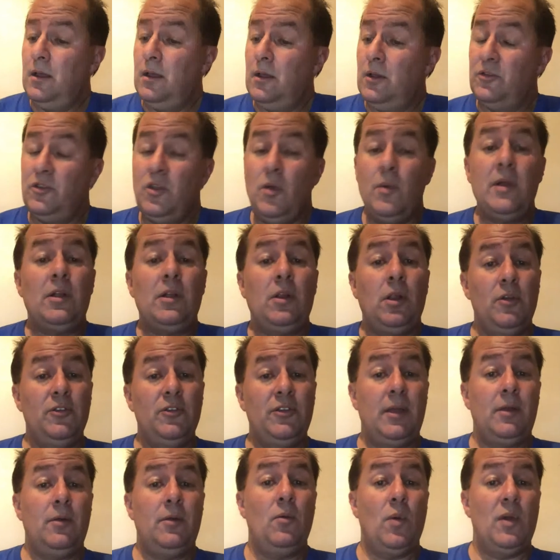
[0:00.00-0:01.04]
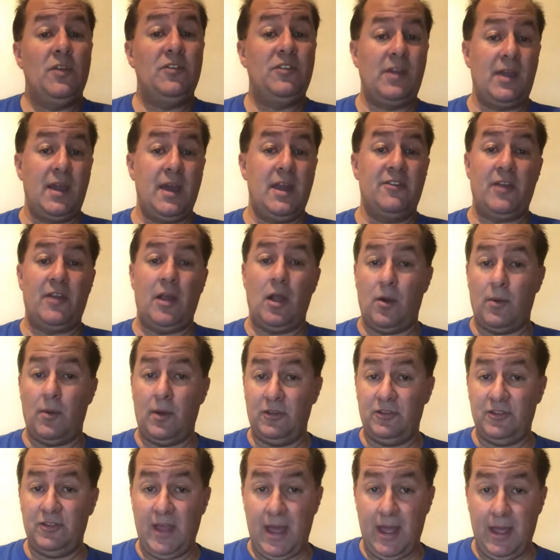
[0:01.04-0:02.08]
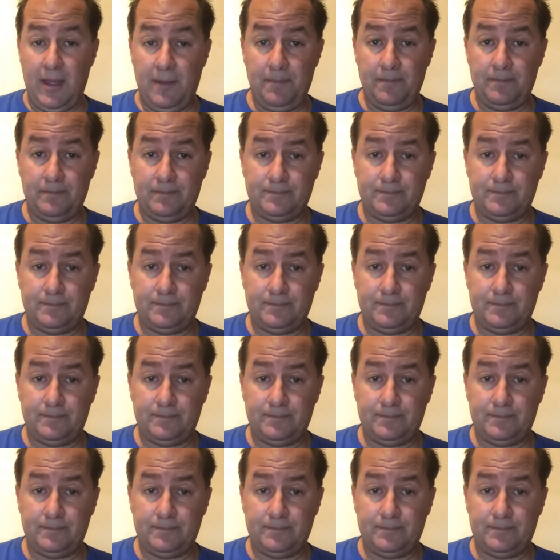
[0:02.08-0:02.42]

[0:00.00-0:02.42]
So in closing, once again, as I always say,